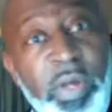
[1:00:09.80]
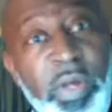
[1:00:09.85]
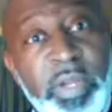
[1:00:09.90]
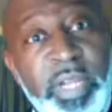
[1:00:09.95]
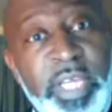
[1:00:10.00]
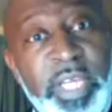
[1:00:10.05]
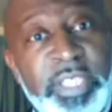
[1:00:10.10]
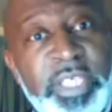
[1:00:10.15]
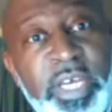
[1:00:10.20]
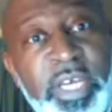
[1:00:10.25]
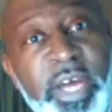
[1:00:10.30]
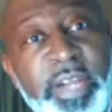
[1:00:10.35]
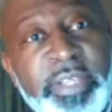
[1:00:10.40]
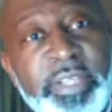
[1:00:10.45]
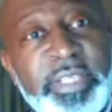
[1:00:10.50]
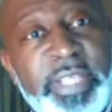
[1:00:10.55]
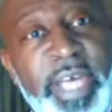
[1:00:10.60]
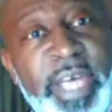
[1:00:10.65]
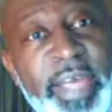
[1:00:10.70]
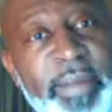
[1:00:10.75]
Then she gonna
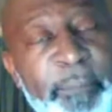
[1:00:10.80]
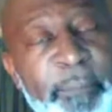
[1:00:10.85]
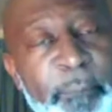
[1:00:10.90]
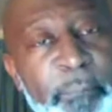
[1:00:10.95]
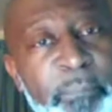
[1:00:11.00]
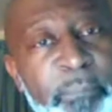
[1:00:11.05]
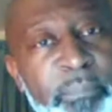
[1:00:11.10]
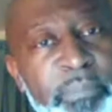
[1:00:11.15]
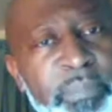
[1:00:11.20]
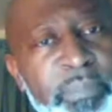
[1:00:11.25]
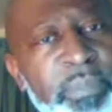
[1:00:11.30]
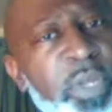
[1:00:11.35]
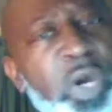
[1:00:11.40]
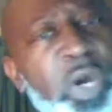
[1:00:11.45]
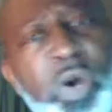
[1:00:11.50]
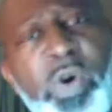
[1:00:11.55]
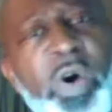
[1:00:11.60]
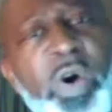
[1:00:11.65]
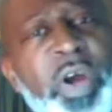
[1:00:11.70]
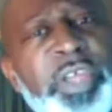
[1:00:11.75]
say,
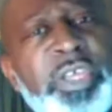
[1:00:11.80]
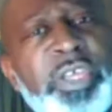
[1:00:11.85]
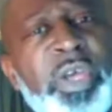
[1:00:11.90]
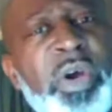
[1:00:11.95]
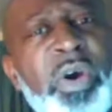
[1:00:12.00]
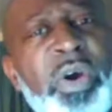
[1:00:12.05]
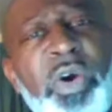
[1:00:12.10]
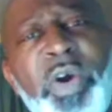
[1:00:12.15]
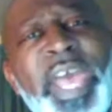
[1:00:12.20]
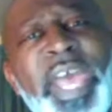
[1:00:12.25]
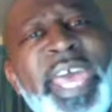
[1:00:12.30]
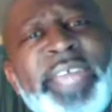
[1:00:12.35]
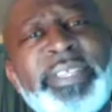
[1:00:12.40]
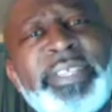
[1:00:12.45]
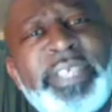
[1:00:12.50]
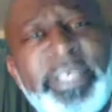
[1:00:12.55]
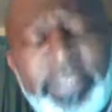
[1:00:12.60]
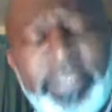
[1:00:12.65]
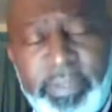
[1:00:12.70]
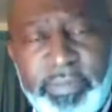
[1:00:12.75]
Who are you? Who is
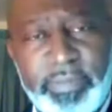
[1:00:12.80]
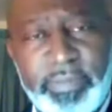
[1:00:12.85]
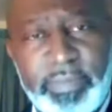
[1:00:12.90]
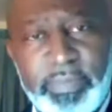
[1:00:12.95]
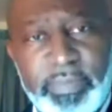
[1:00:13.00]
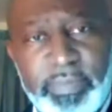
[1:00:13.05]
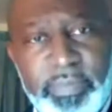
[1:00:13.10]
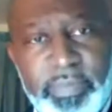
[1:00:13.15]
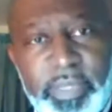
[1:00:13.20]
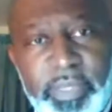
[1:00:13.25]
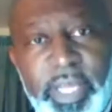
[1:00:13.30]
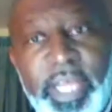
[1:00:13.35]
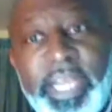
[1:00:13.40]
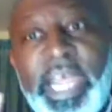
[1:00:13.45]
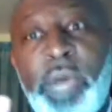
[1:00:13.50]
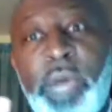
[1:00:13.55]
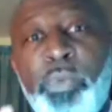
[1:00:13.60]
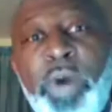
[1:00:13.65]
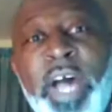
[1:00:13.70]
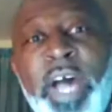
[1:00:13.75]
it?
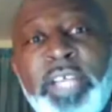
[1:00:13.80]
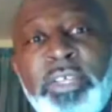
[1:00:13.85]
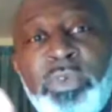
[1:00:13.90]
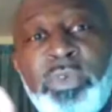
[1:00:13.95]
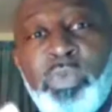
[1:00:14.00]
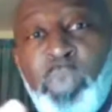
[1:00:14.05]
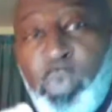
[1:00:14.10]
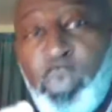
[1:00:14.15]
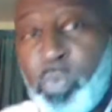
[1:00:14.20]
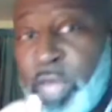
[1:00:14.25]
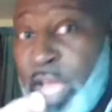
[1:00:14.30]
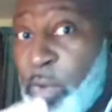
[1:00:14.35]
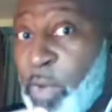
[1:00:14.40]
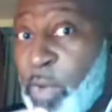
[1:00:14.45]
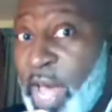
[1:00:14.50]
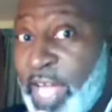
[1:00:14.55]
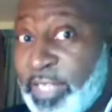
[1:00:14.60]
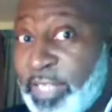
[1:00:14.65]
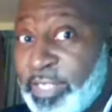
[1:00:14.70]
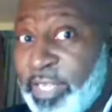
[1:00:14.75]
That's why that's
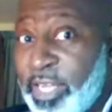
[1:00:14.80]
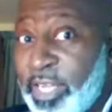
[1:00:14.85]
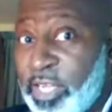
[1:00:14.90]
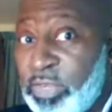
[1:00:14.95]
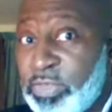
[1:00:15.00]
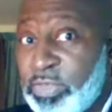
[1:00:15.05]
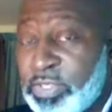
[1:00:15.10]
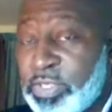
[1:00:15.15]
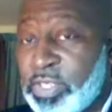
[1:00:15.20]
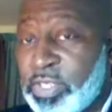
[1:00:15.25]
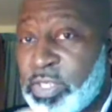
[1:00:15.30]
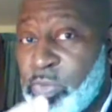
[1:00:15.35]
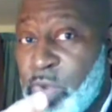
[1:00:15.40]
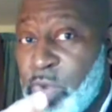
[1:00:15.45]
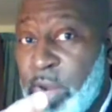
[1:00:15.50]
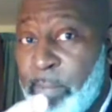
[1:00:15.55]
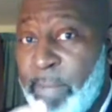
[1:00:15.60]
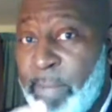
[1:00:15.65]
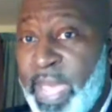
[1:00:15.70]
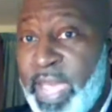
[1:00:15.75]
why I tell you, sister, when
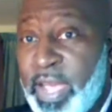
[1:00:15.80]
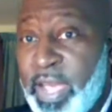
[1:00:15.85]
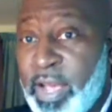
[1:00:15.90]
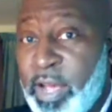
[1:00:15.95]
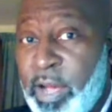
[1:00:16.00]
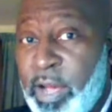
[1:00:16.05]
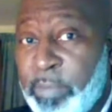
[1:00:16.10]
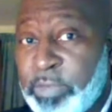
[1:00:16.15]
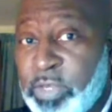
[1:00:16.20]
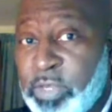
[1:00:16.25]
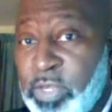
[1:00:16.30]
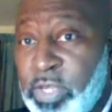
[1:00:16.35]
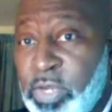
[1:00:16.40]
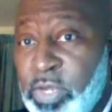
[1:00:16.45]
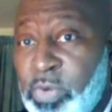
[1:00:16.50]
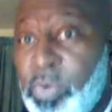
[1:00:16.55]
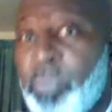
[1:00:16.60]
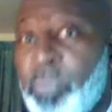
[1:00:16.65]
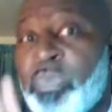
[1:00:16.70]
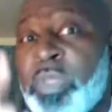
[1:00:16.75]
a man comes to
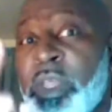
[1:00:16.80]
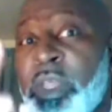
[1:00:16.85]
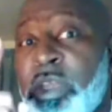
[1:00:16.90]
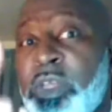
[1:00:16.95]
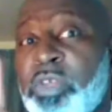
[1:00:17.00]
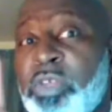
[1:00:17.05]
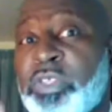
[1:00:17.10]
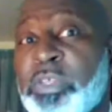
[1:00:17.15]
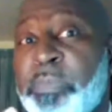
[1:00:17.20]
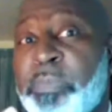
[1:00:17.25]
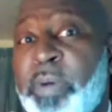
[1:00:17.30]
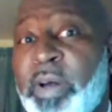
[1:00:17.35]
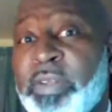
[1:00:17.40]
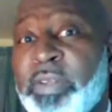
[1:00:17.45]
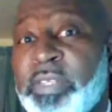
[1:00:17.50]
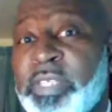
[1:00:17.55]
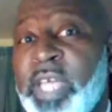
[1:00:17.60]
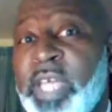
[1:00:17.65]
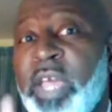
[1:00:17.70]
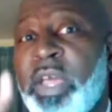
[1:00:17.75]
you you
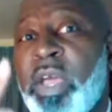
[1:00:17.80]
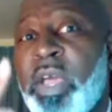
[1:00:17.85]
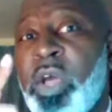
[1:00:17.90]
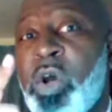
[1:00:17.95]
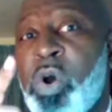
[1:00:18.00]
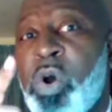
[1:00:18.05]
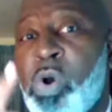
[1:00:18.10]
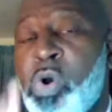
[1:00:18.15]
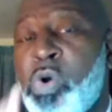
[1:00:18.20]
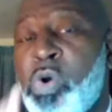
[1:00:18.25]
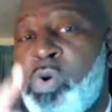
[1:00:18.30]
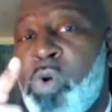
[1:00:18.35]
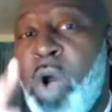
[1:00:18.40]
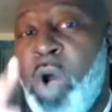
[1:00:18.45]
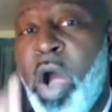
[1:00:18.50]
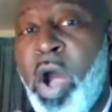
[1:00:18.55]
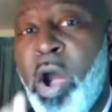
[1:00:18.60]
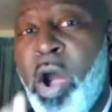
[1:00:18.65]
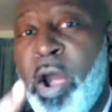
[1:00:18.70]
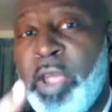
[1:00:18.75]
supposed to say, Who
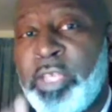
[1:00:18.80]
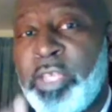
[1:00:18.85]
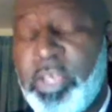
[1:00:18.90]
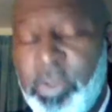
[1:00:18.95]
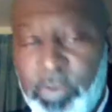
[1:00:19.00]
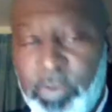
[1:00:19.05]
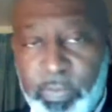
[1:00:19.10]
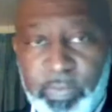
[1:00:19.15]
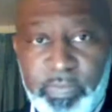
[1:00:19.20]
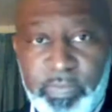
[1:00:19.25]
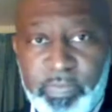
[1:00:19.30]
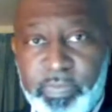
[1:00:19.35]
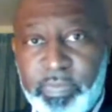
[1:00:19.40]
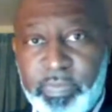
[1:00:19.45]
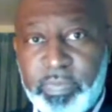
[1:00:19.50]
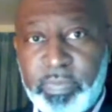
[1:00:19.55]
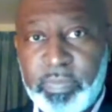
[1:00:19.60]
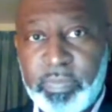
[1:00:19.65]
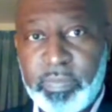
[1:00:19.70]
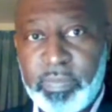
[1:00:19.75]
are you?
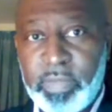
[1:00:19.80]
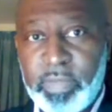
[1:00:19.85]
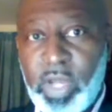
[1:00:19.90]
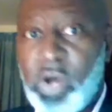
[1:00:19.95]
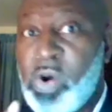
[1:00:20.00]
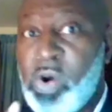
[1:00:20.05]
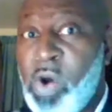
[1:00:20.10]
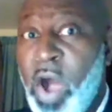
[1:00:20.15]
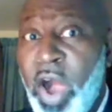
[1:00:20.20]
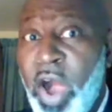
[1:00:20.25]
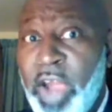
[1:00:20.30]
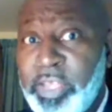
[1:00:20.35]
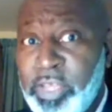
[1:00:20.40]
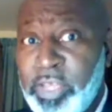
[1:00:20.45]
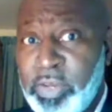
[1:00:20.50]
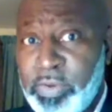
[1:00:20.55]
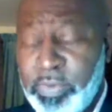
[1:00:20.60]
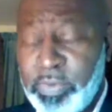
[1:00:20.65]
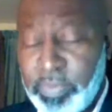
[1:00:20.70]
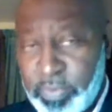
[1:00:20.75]
Who are
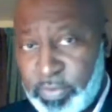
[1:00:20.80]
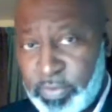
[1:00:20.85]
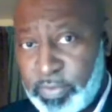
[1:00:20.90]
you?